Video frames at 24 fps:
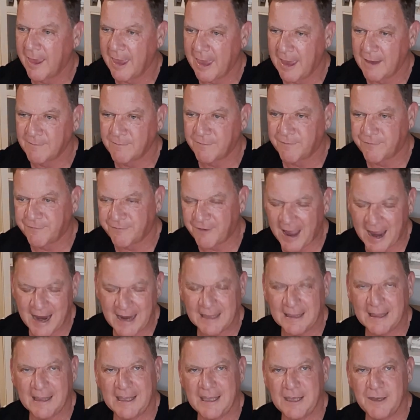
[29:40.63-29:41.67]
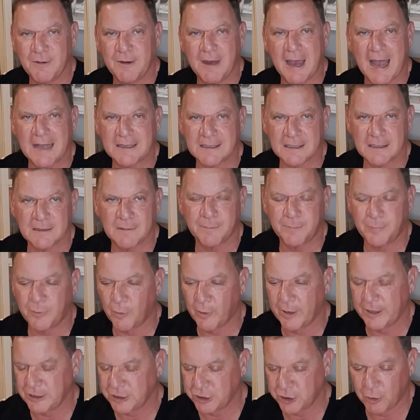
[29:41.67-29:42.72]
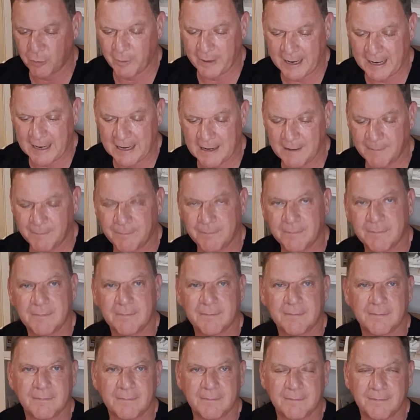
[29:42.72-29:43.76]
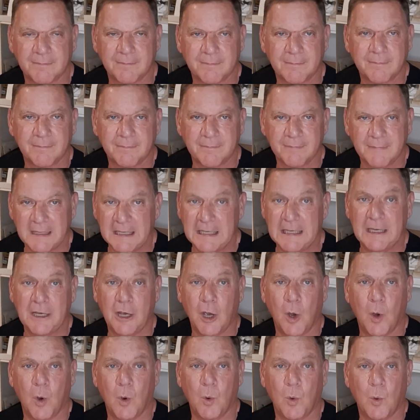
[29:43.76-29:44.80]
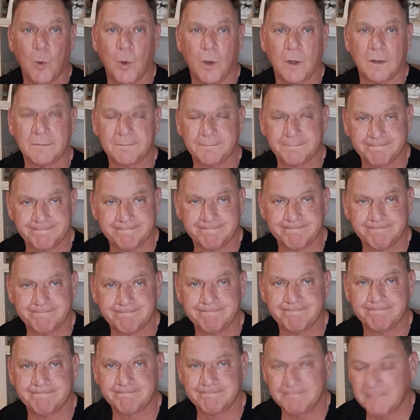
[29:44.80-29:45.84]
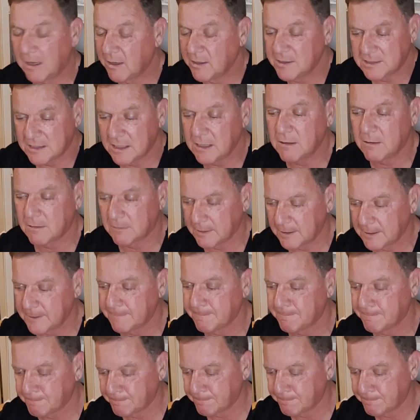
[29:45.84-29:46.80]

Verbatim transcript: And finally, you got to the point, Joanna. Ego. No, it's ego, man.